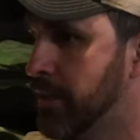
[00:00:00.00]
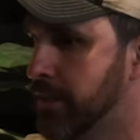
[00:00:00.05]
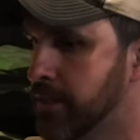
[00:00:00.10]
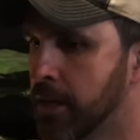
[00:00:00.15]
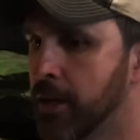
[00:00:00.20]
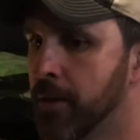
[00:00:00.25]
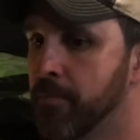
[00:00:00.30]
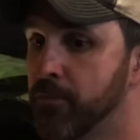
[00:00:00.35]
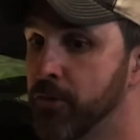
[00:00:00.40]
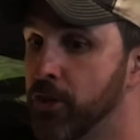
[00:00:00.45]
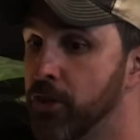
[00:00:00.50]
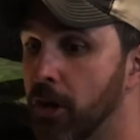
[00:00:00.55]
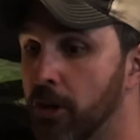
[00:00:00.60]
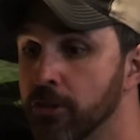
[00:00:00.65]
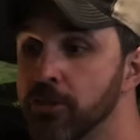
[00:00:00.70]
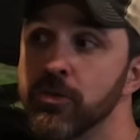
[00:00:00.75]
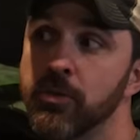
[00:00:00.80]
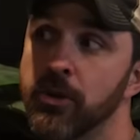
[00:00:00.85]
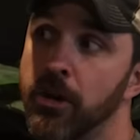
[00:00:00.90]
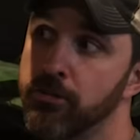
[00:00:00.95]
it is you're
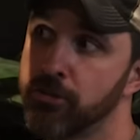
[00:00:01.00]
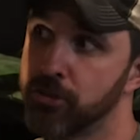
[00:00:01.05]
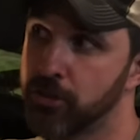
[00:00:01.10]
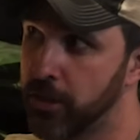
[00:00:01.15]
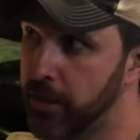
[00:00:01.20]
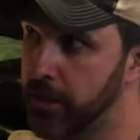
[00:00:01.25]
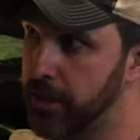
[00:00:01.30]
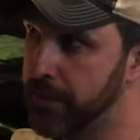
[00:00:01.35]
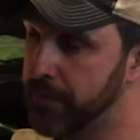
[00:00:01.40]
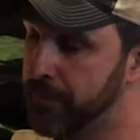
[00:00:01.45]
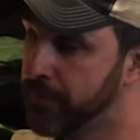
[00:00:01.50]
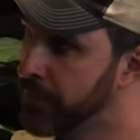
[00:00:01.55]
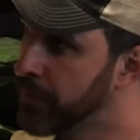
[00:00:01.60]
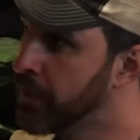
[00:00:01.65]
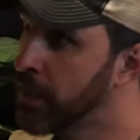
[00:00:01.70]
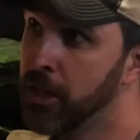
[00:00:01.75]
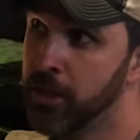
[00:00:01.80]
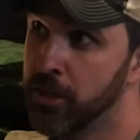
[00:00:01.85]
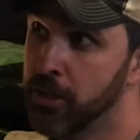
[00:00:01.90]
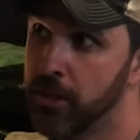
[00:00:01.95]
also in Australia.
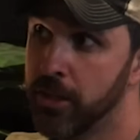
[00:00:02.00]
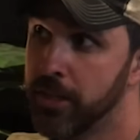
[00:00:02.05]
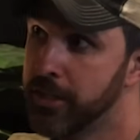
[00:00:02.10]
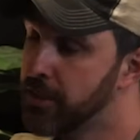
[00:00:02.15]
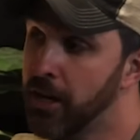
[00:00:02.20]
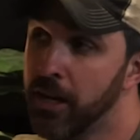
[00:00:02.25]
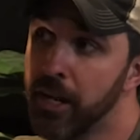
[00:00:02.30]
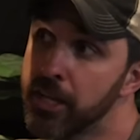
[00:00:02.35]
It's